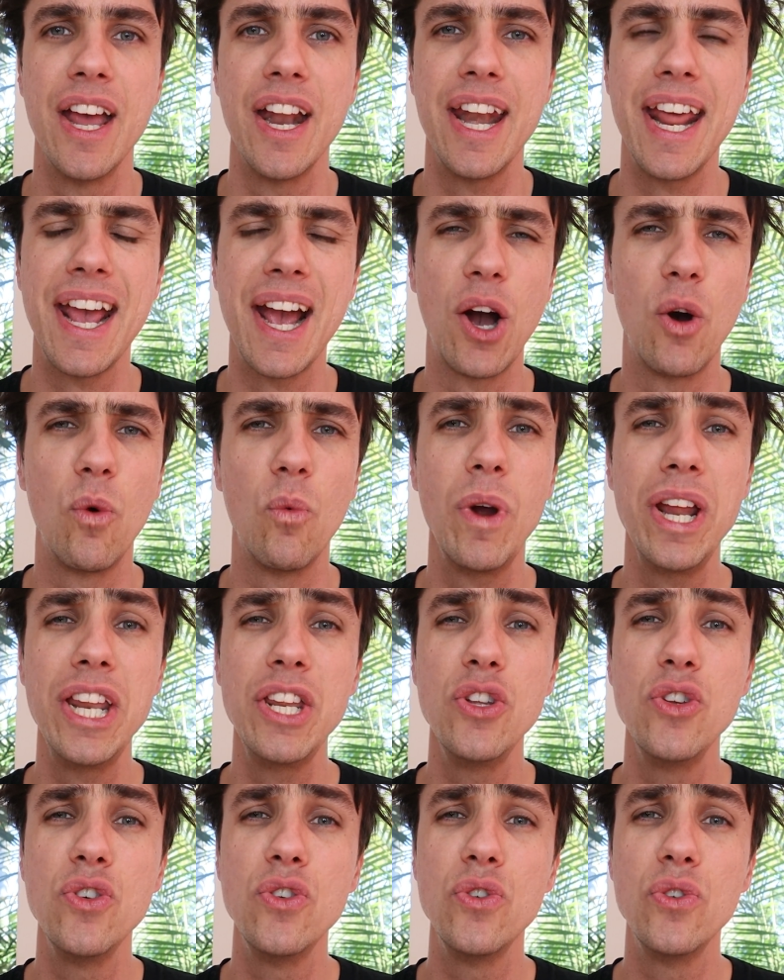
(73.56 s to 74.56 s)
Now, when
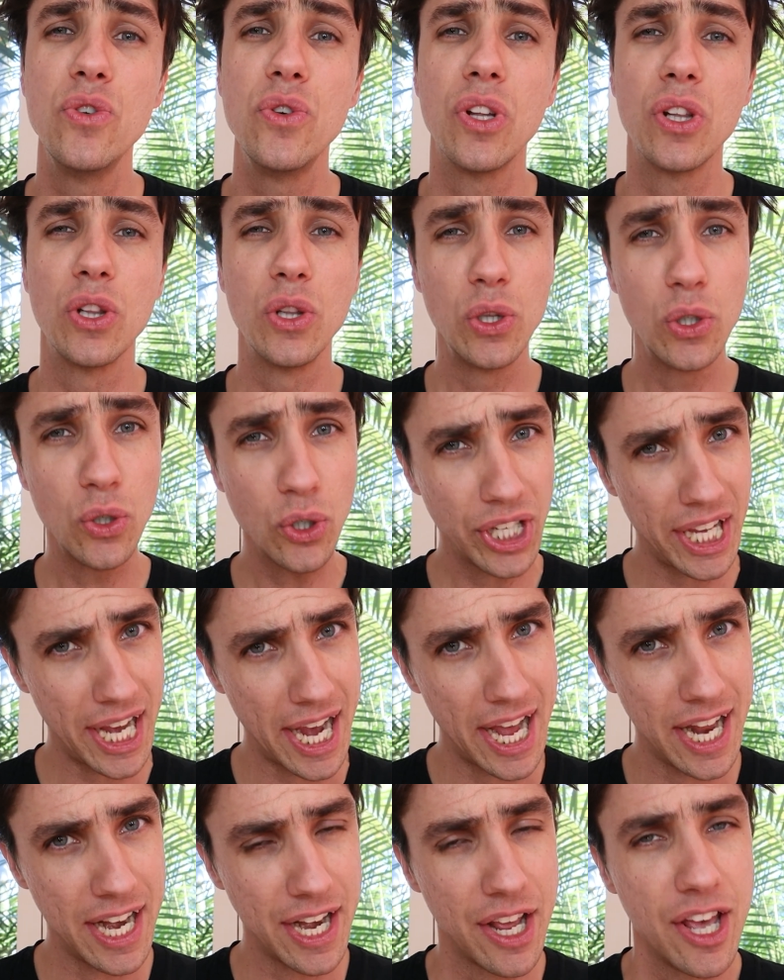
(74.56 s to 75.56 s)
you look
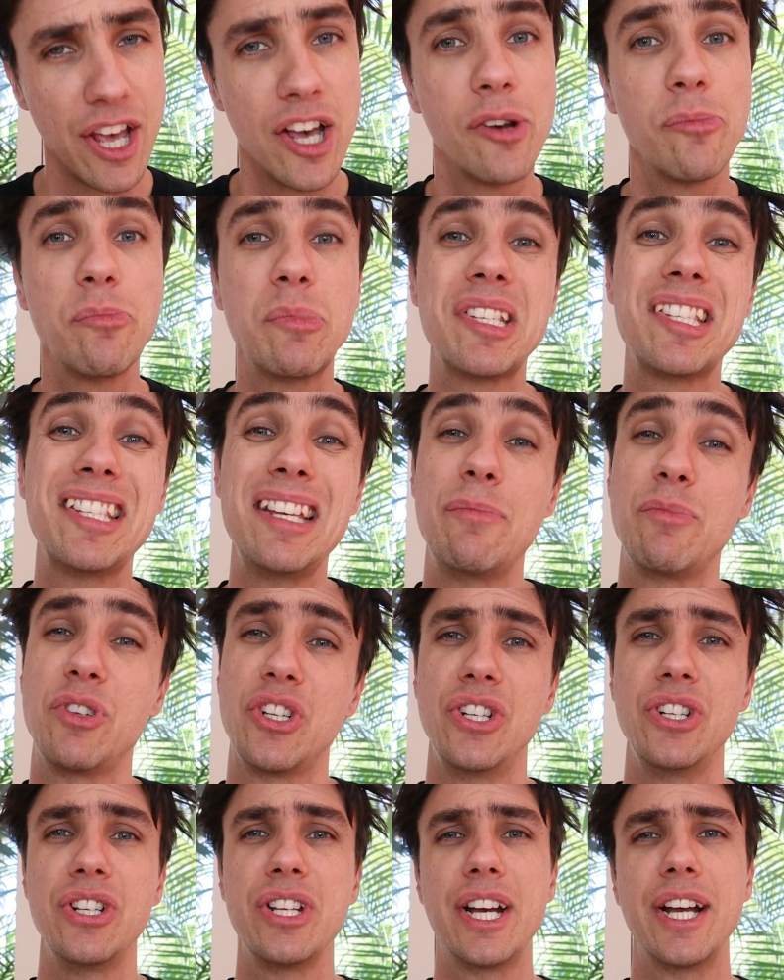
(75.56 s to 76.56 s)
at
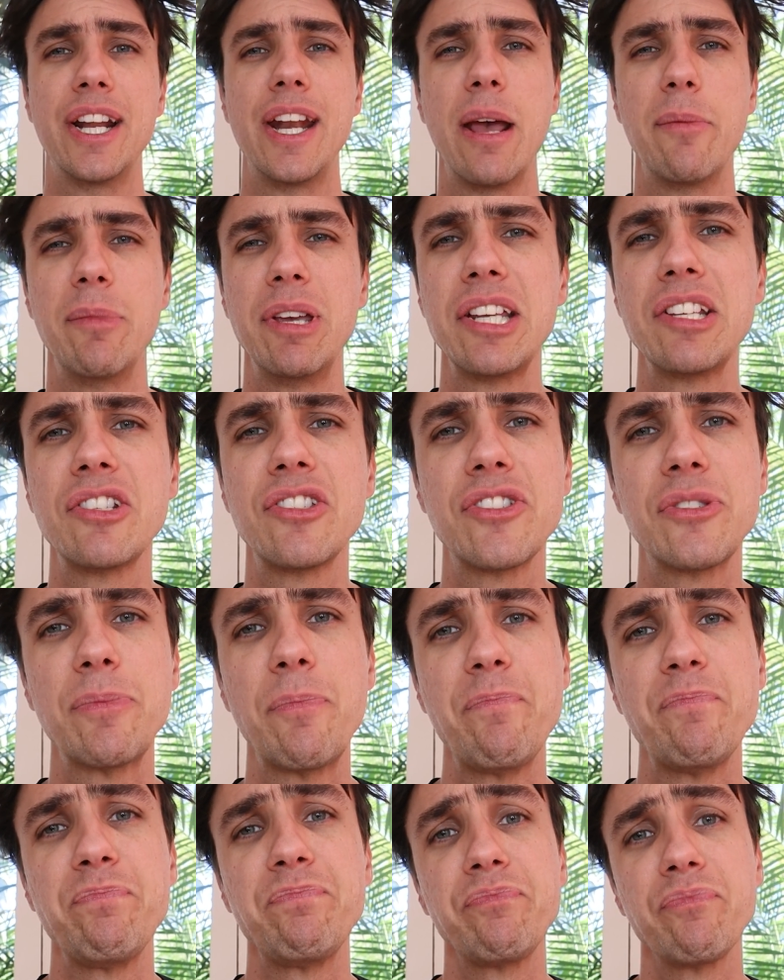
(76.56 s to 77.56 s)
perception dynamics,
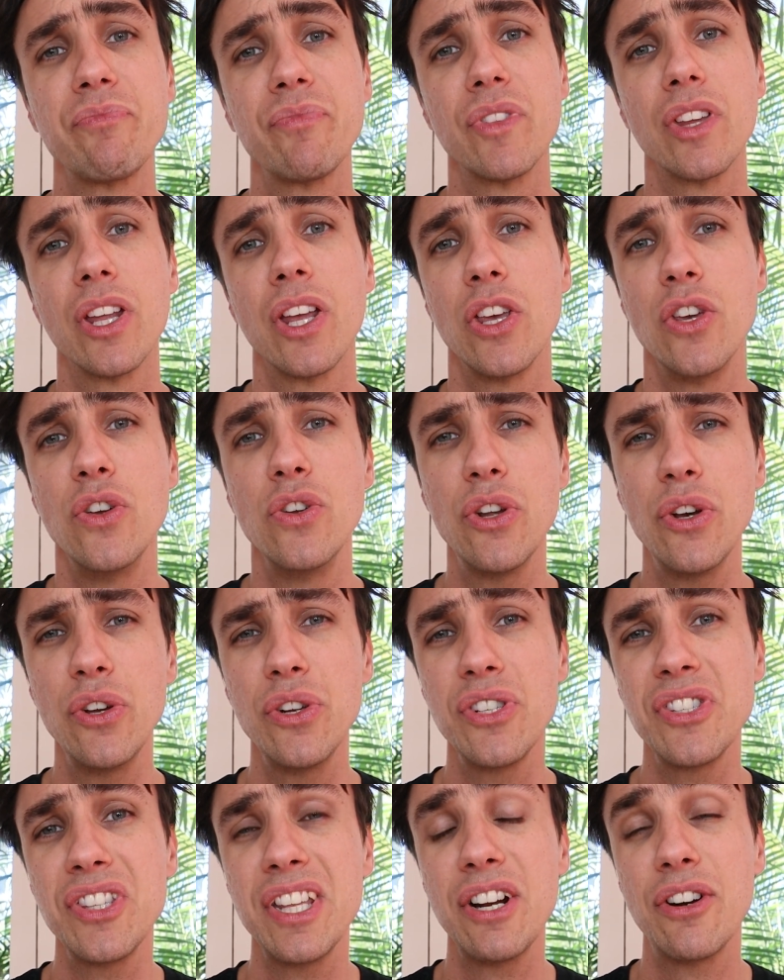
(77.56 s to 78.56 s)
you
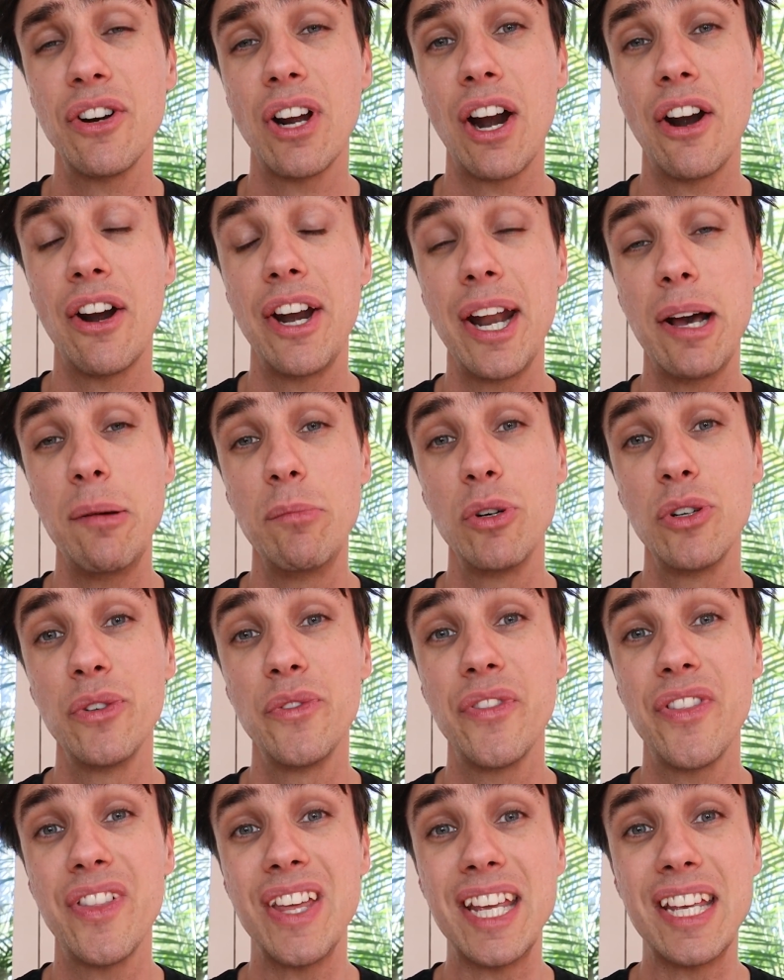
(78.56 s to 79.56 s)
notice there are a number of
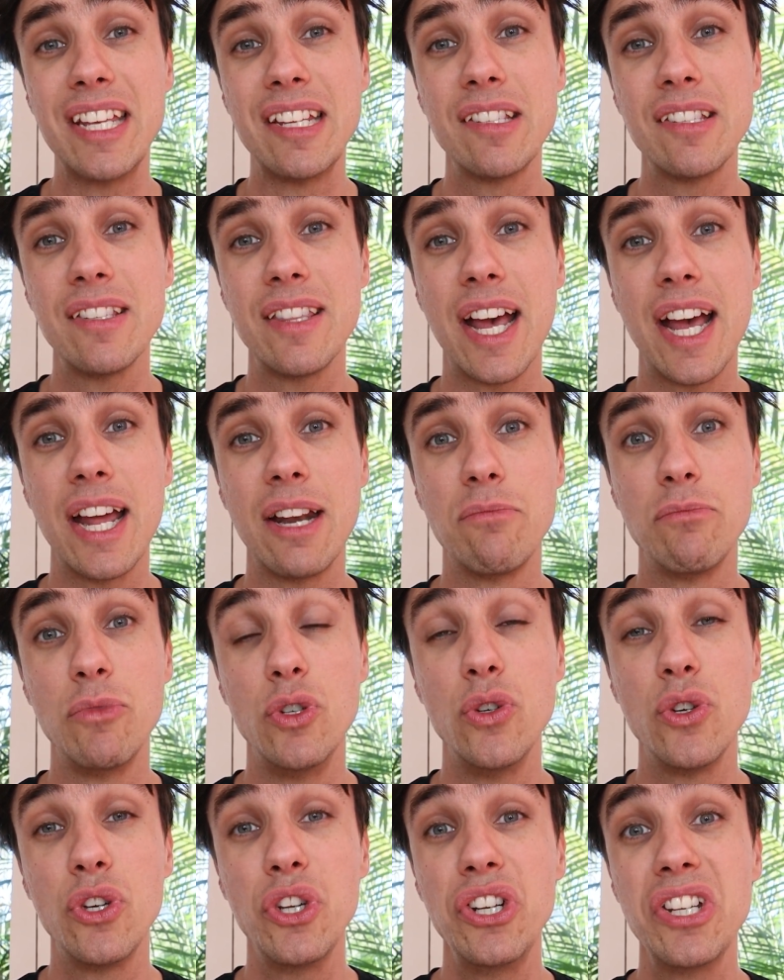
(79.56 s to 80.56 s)
things that
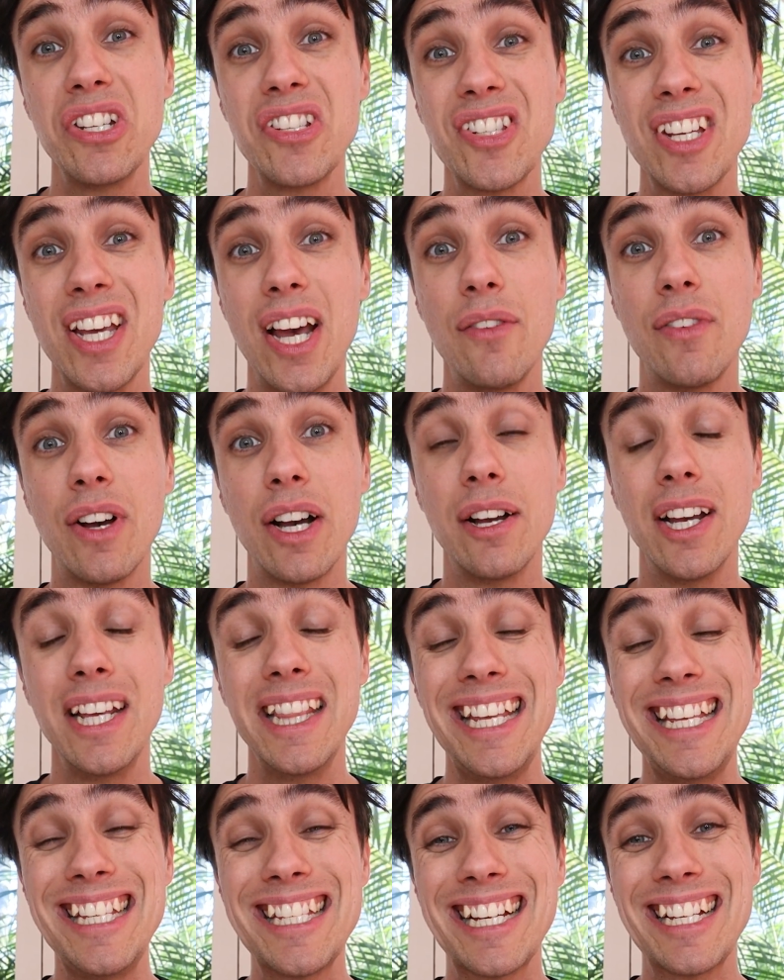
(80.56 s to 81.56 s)
you can discover, and
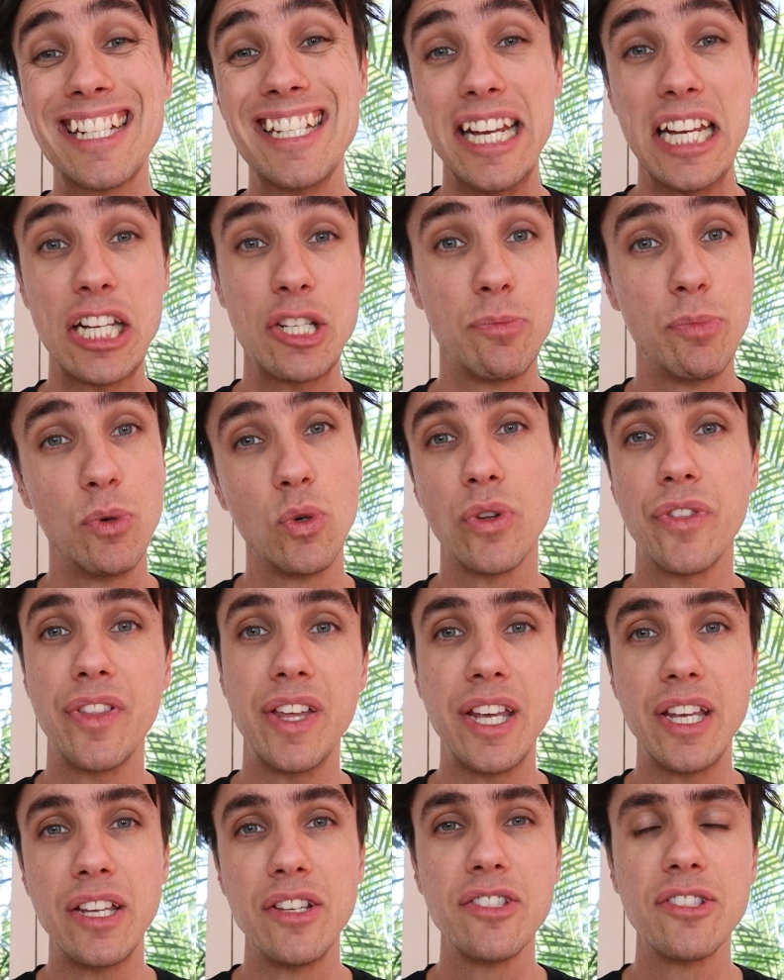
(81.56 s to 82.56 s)
these are textbook
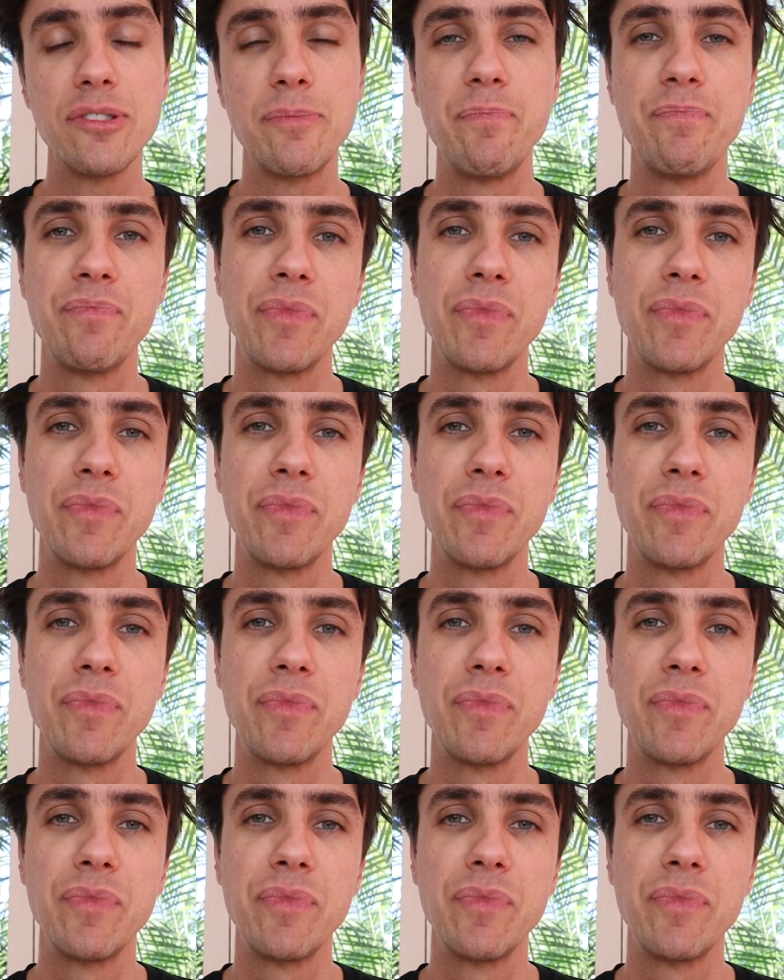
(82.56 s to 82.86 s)
things.